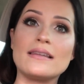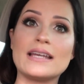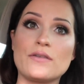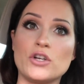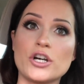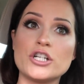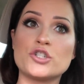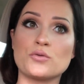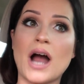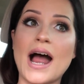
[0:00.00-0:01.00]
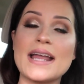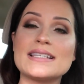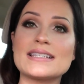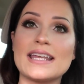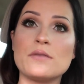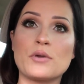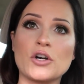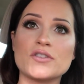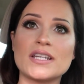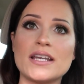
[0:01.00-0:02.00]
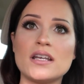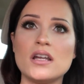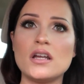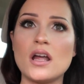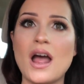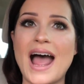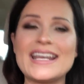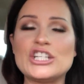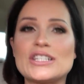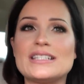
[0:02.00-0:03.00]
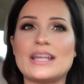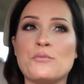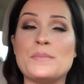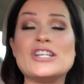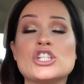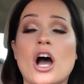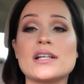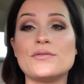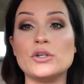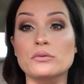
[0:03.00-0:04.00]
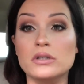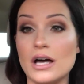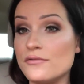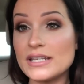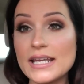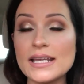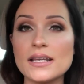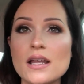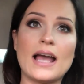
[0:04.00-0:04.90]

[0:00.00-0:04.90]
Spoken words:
Like, if you're a dry skin person, I just would be shocked if you loved it.